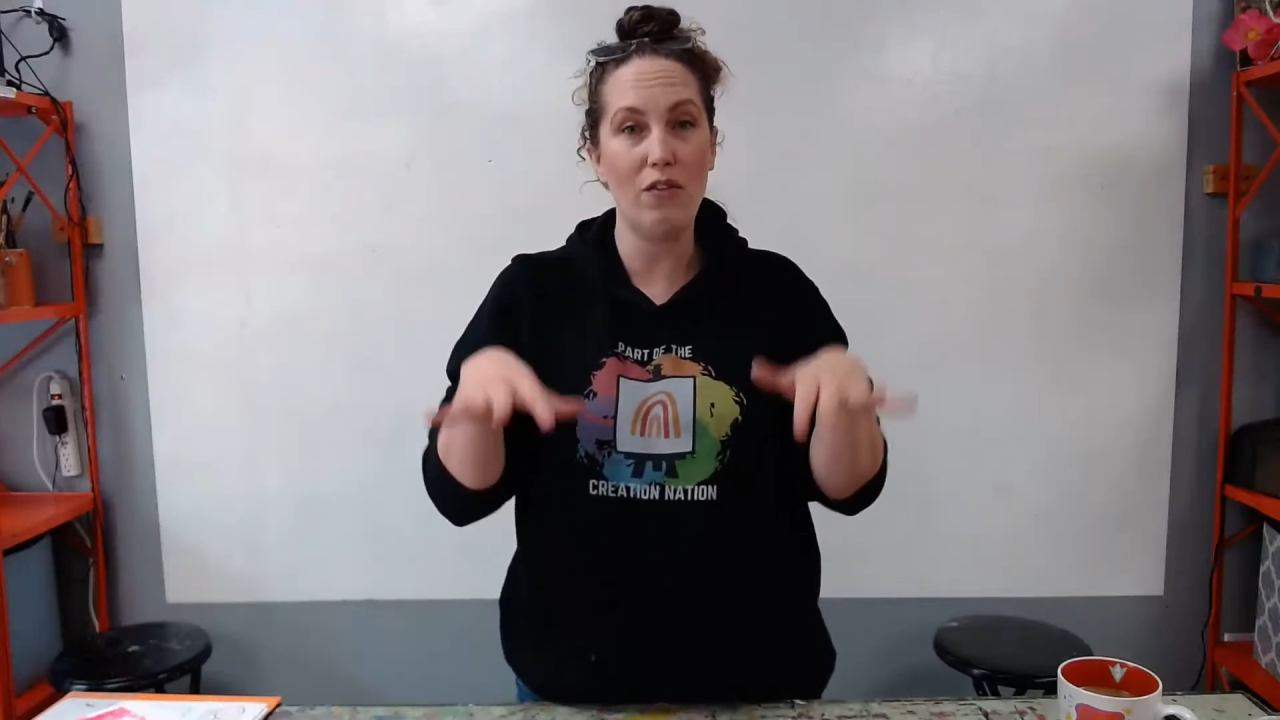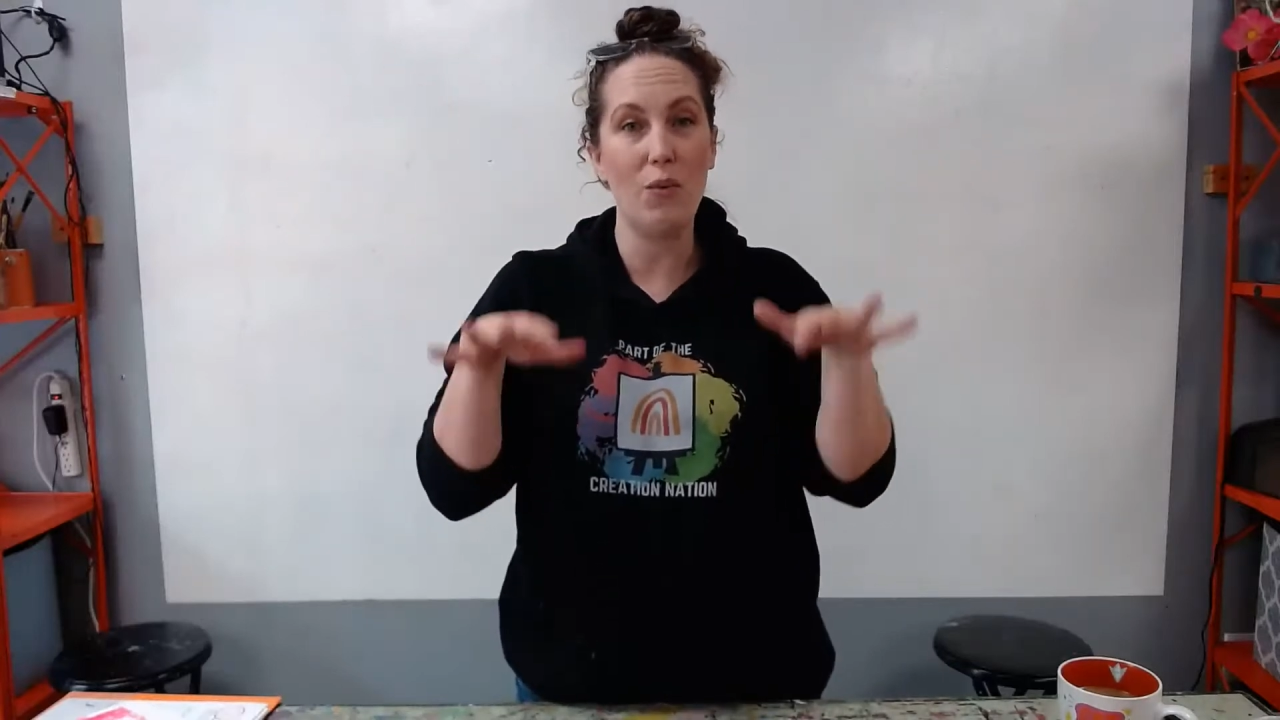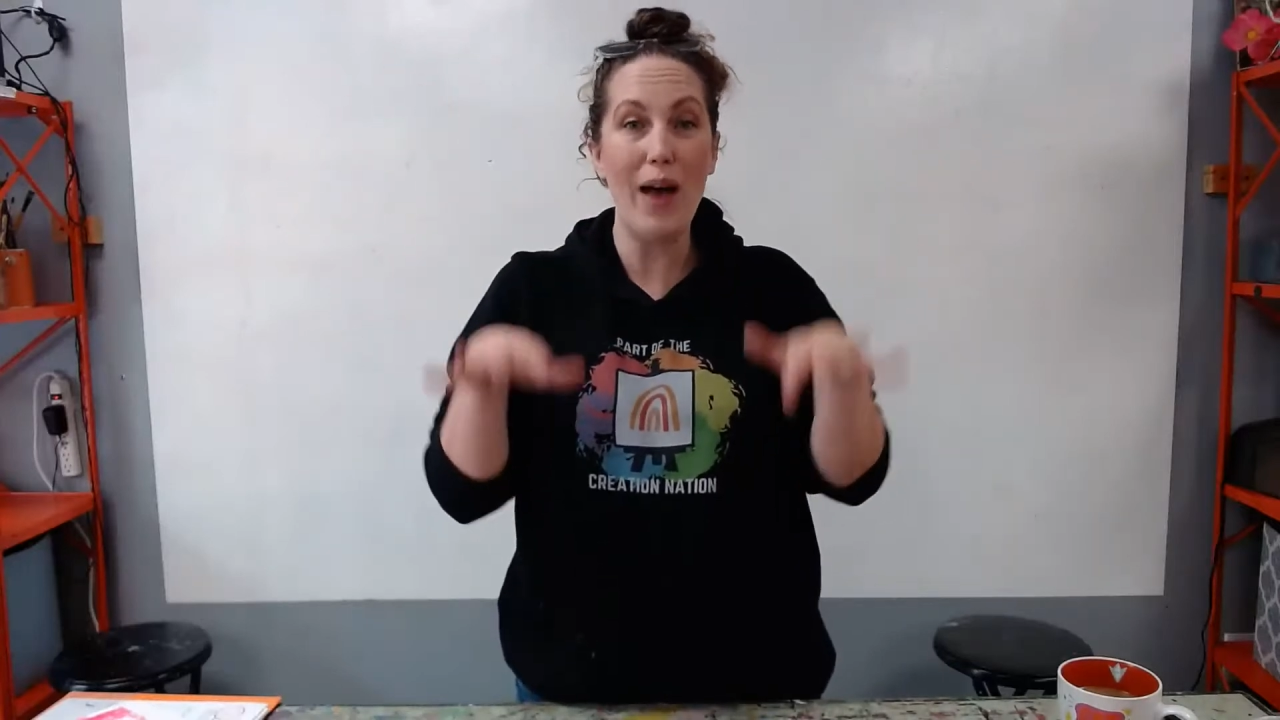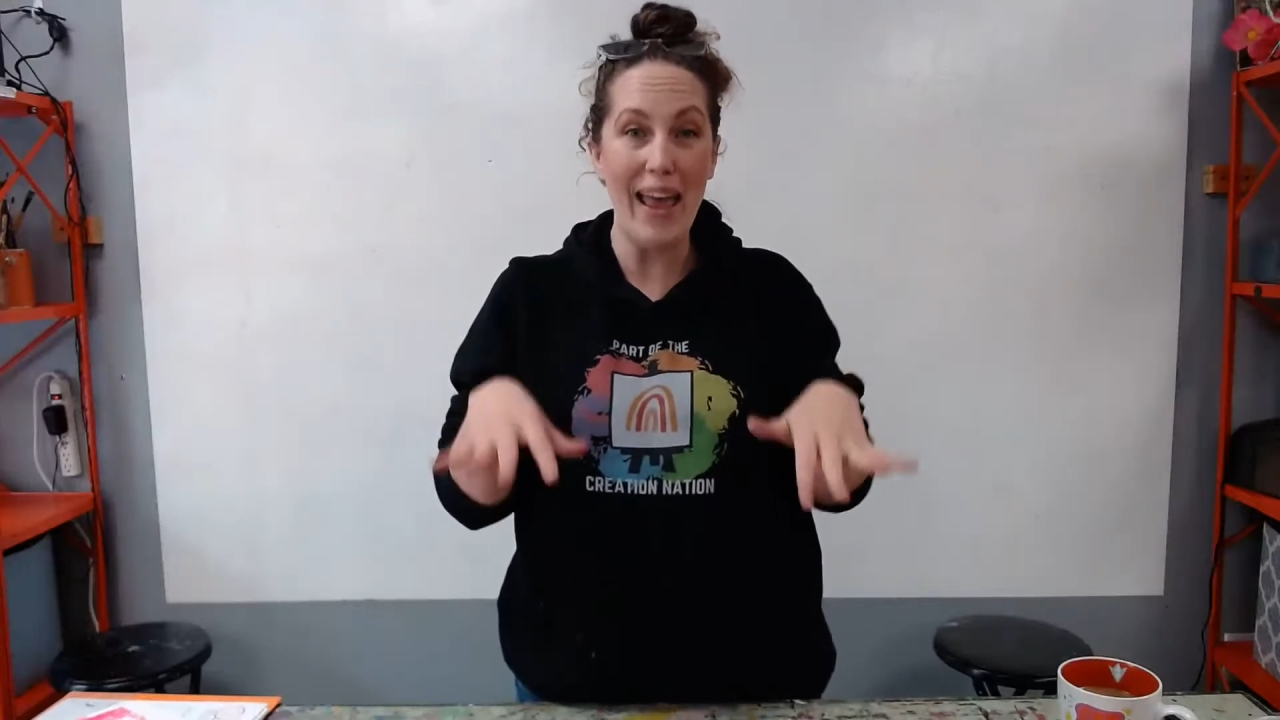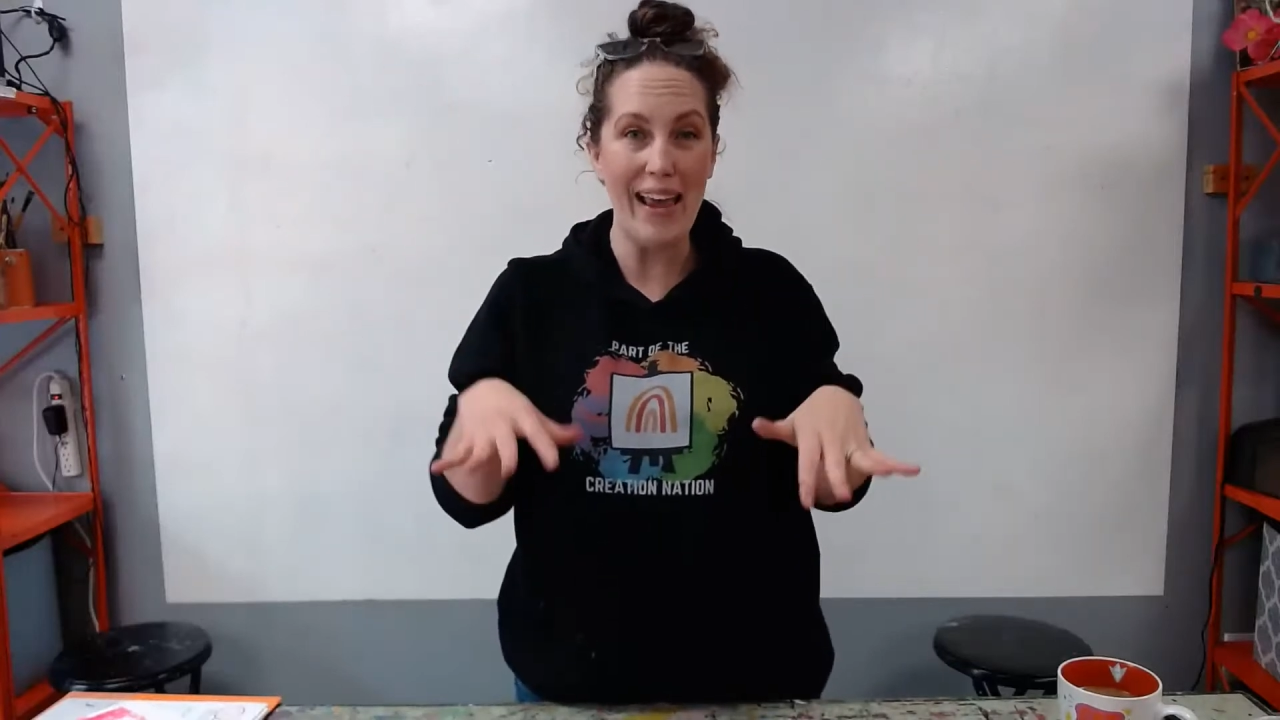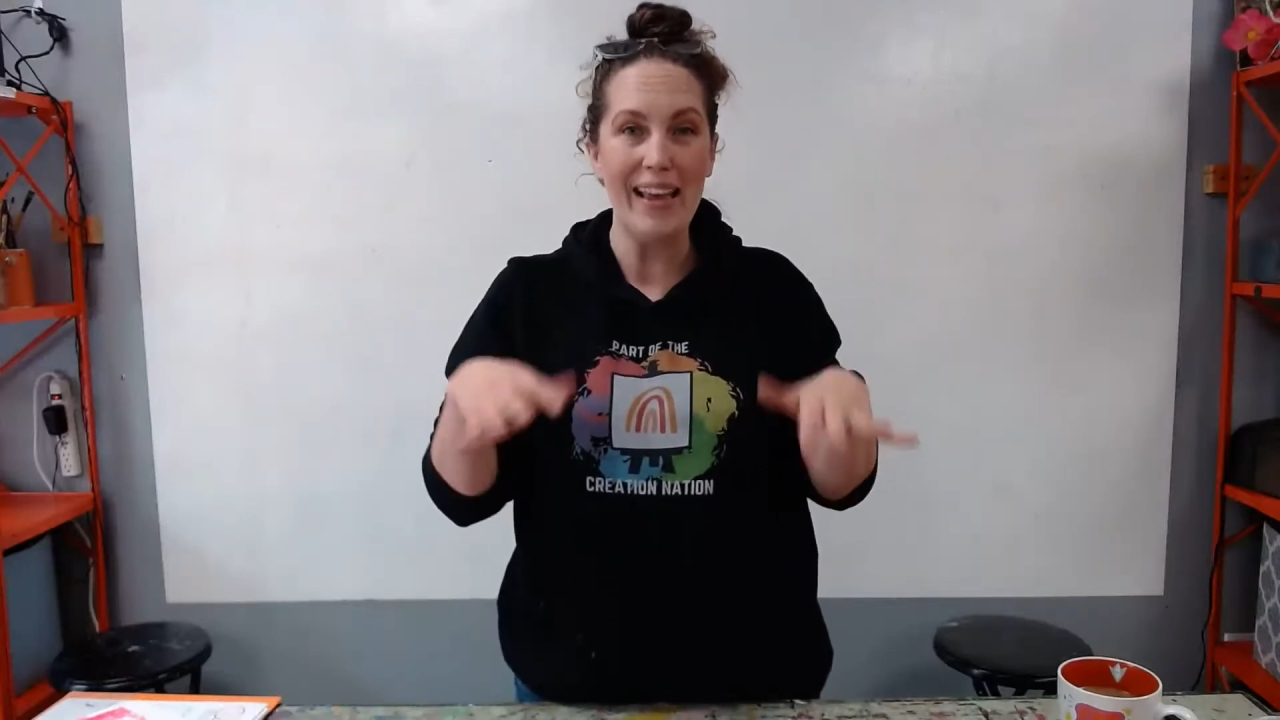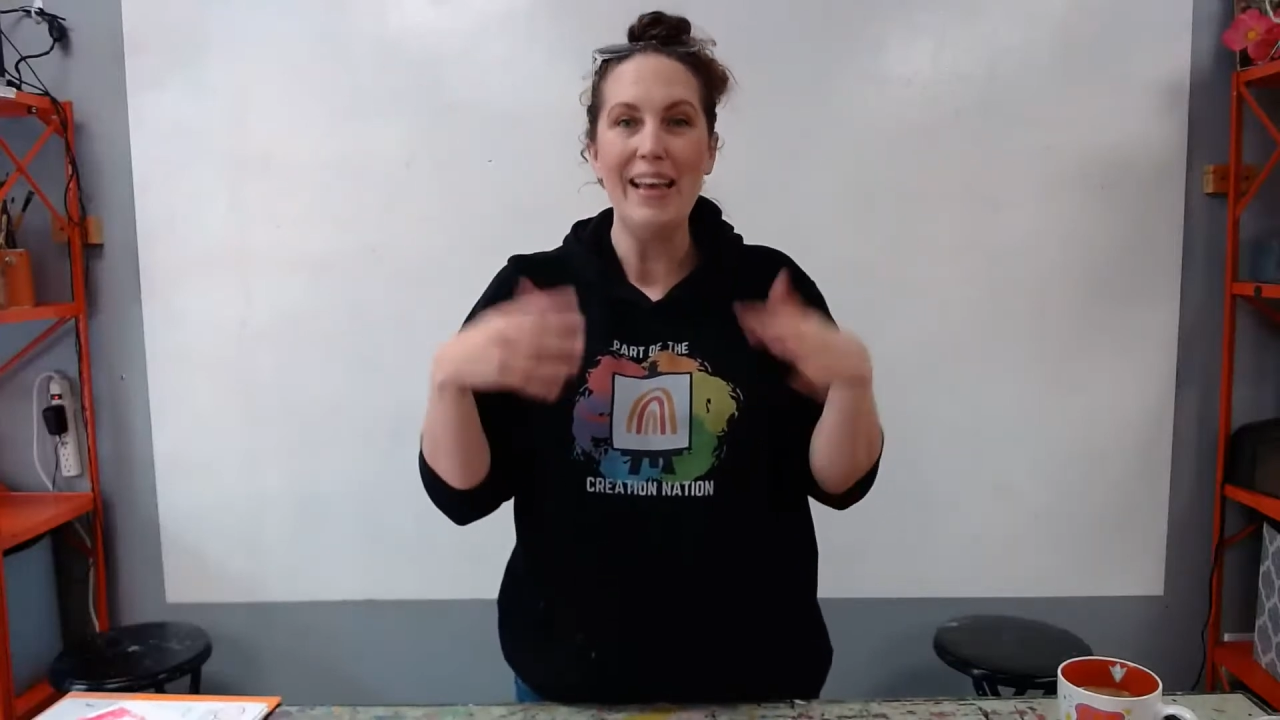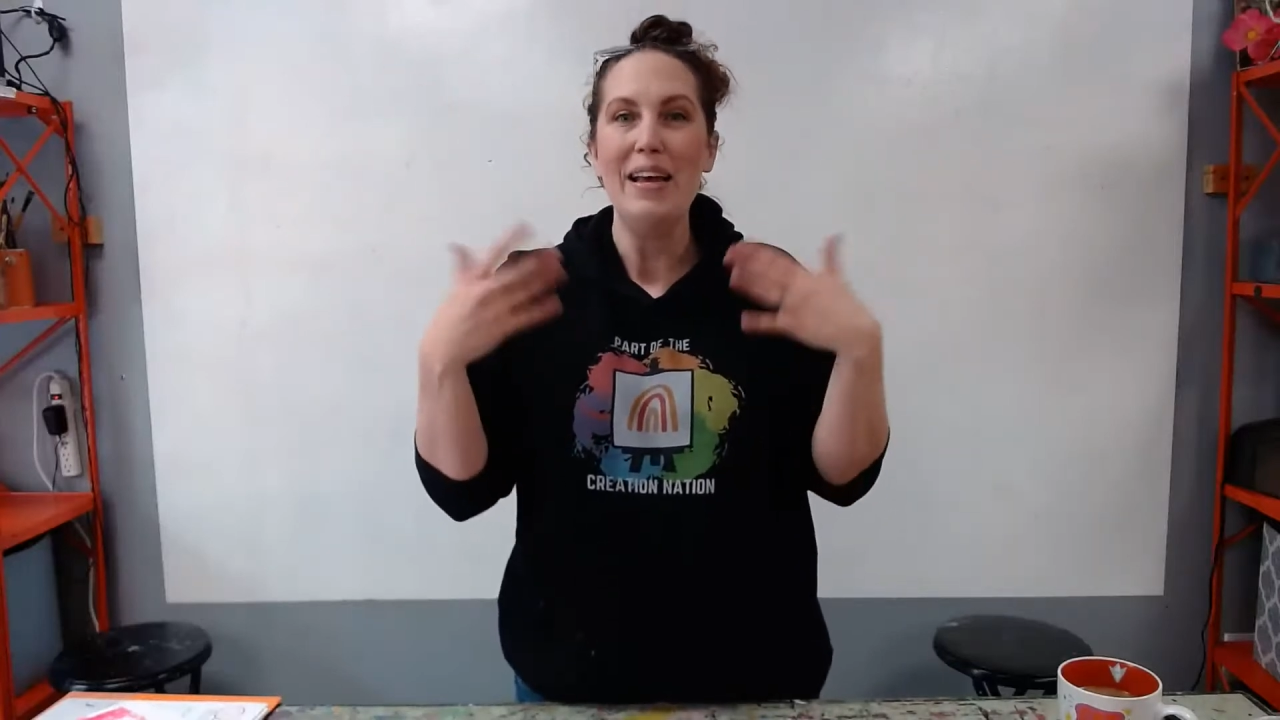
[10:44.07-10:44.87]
away